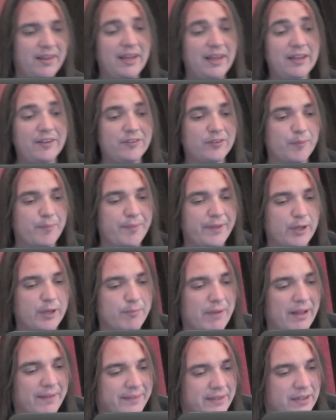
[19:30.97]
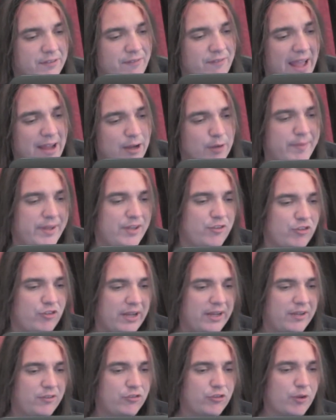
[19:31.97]
Has something about the environment
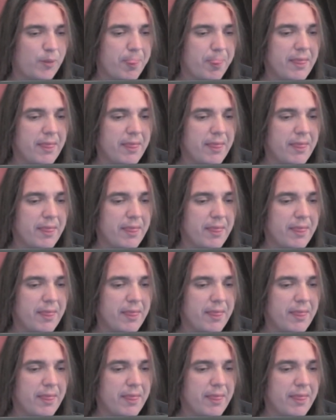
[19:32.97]
changed?